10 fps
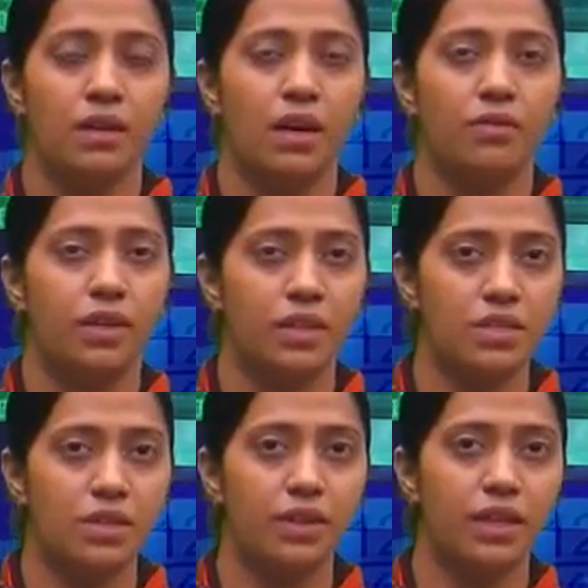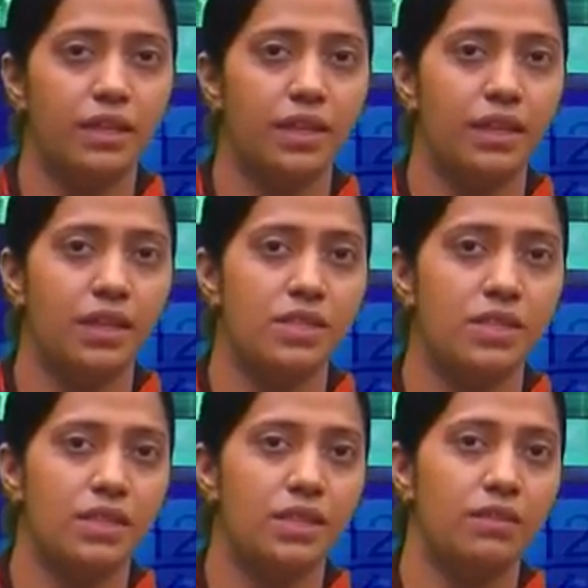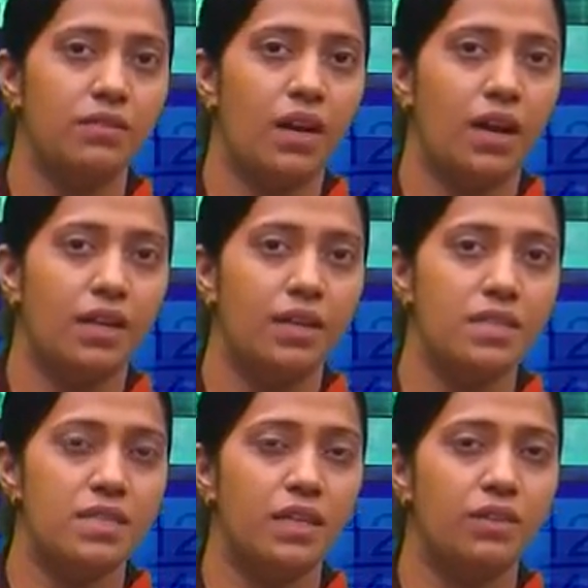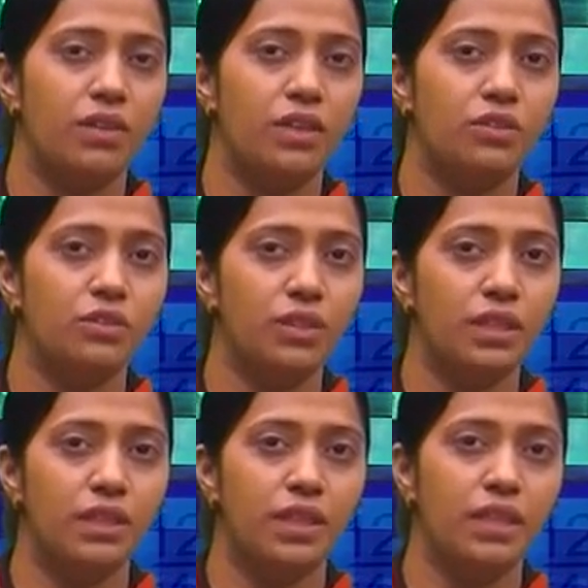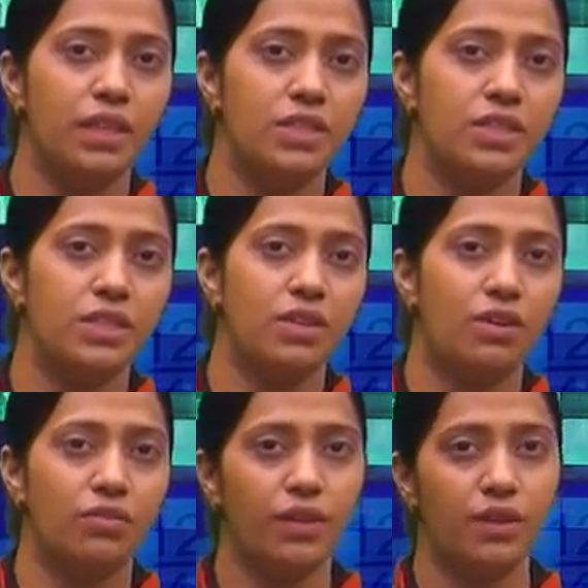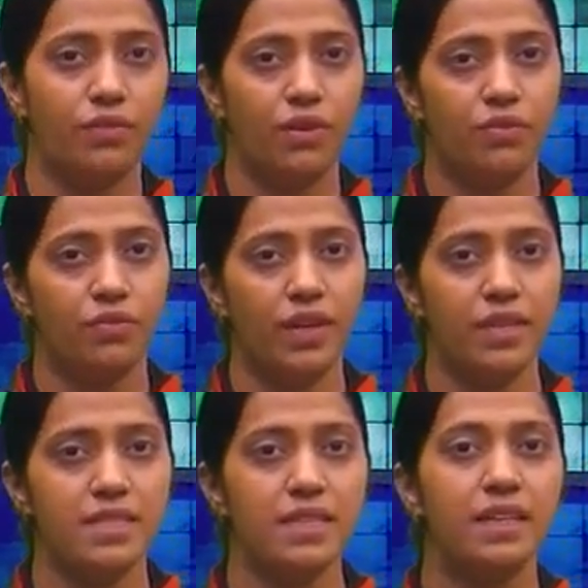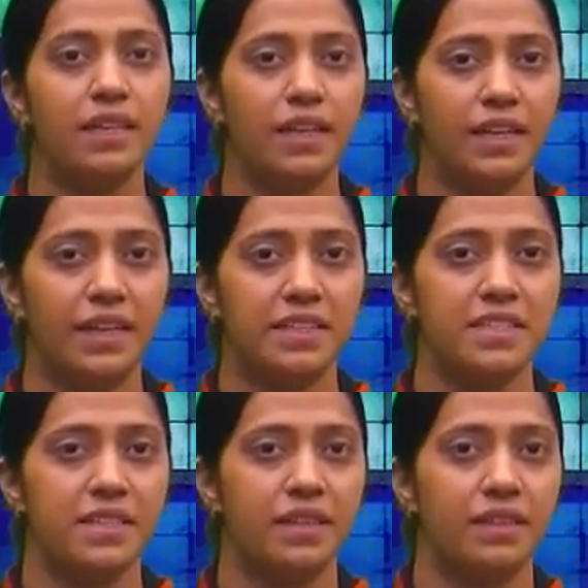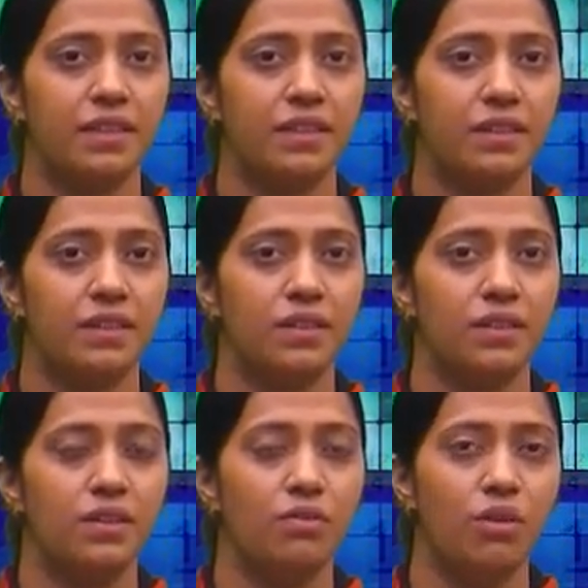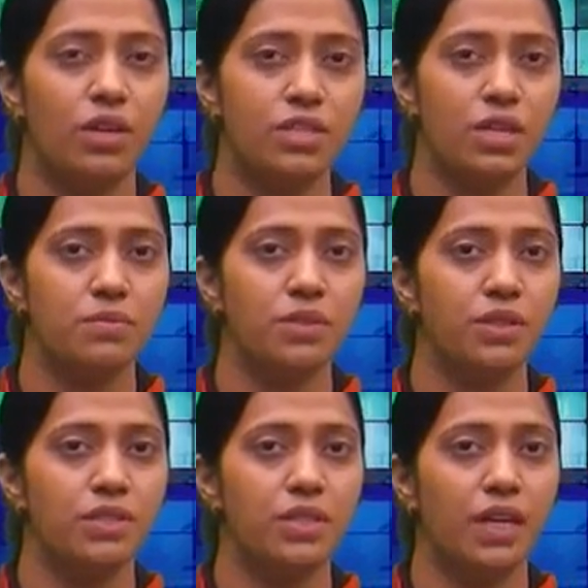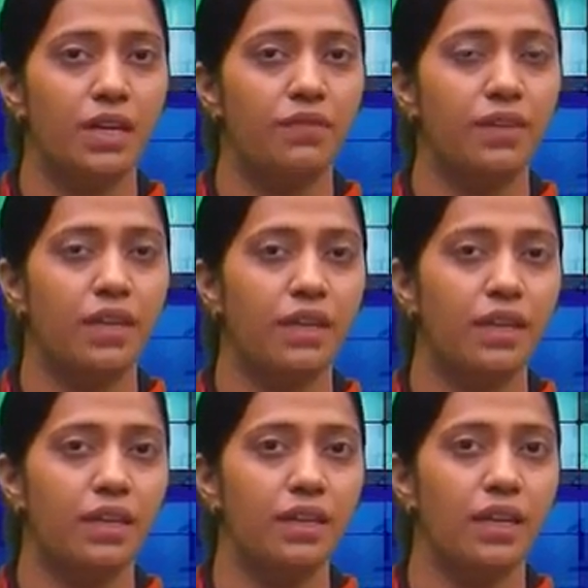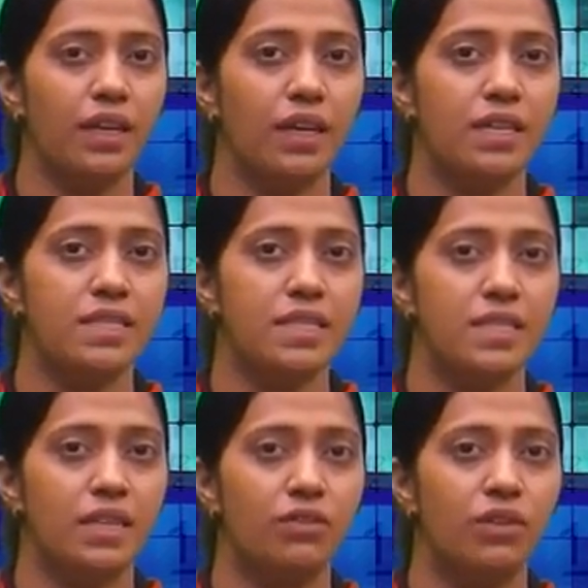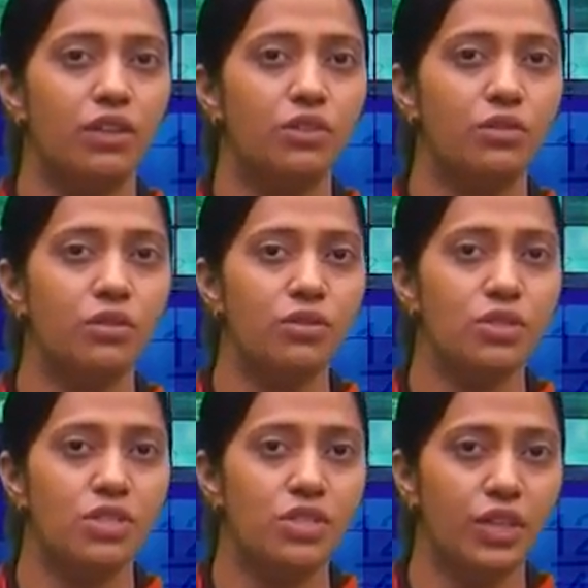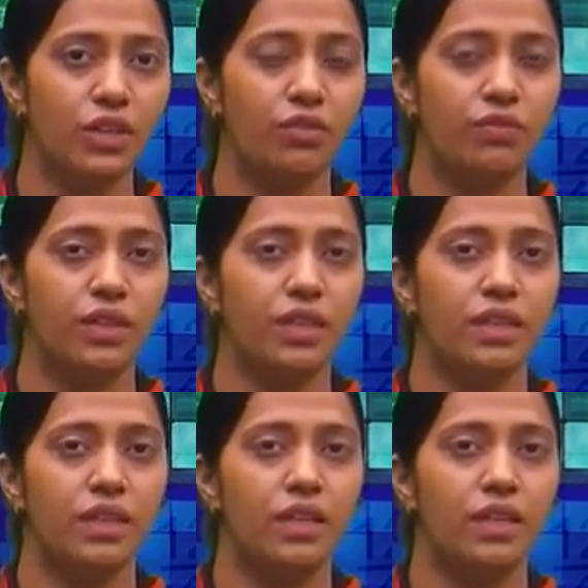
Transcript: What is our integration? I is equal to integration of f of x dx. What substitution I have taken? X is equal to g of t.